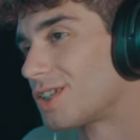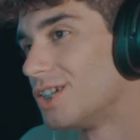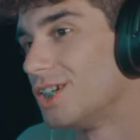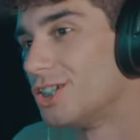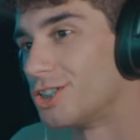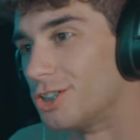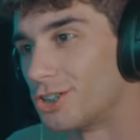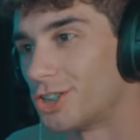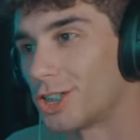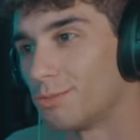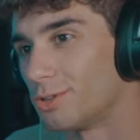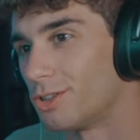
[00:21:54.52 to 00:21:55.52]
So she
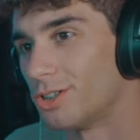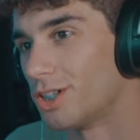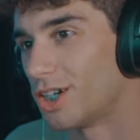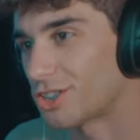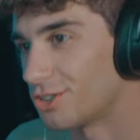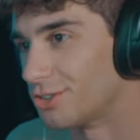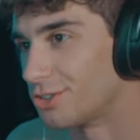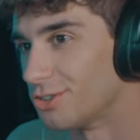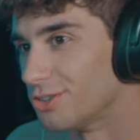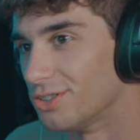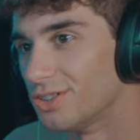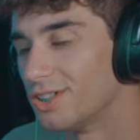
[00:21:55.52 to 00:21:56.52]
completely lost control
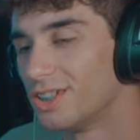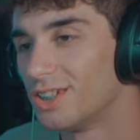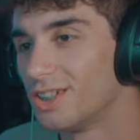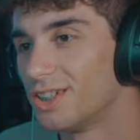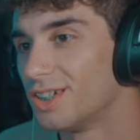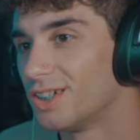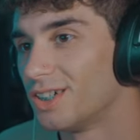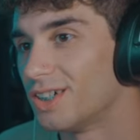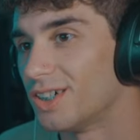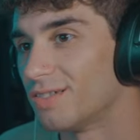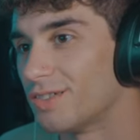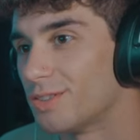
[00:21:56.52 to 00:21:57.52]
of
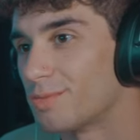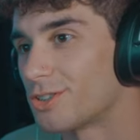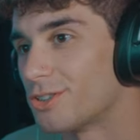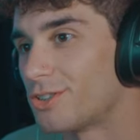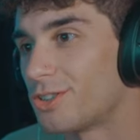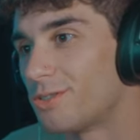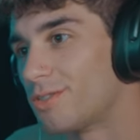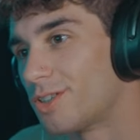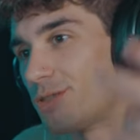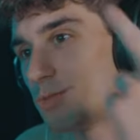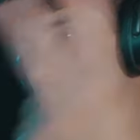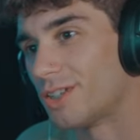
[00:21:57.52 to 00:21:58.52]
them. So two of them are
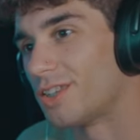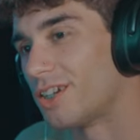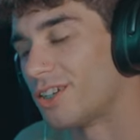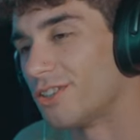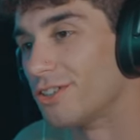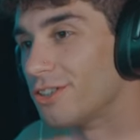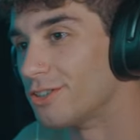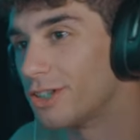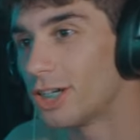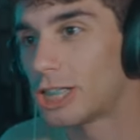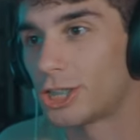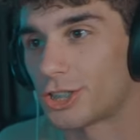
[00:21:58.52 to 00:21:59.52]
in there, and then
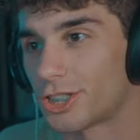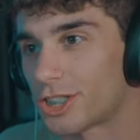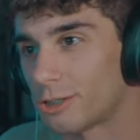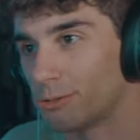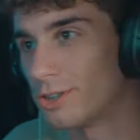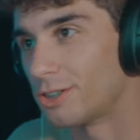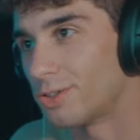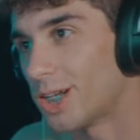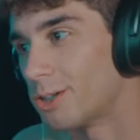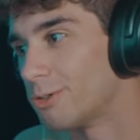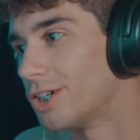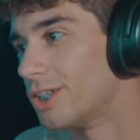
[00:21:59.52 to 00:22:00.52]
she said one ran away
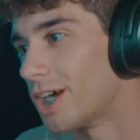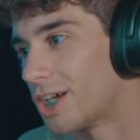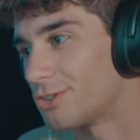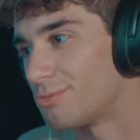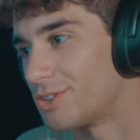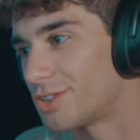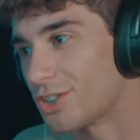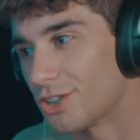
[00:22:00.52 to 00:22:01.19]
and hasn't been seen in